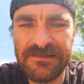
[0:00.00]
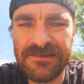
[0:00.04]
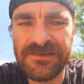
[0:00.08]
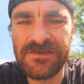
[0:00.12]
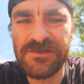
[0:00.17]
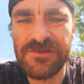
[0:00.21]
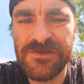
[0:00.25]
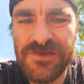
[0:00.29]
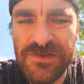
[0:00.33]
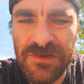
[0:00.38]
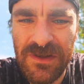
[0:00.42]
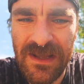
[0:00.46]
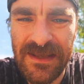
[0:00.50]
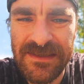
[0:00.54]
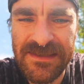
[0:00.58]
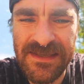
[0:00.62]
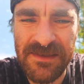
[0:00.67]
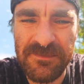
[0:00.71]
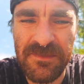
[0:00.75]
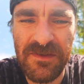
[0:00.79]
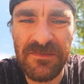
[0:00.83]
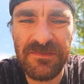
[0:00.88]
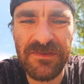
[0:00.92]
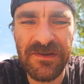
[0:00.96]
to try
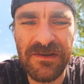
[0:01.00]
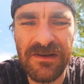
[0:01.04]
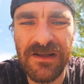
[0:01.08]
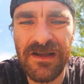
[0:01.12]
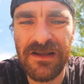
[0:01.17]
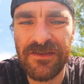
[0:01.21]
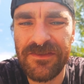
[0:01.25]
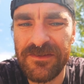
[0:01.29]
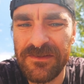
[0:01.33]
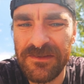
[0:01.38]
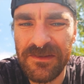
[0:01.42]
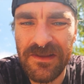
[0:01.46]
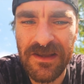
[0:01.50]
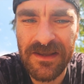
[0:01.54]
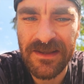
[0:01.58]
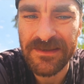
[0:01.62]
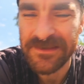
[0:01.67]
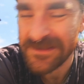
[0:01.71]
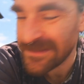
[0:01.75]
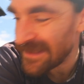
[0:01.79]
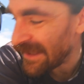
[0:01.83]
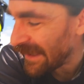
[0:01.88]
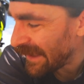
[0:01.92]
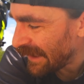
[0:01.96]
some of their other
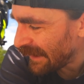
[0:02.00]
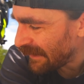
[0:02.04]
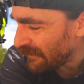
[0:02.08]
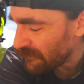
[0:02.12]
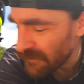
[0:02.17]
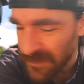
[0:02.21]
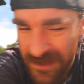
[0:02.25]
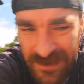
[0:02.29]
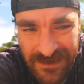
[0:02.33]
luggage. They have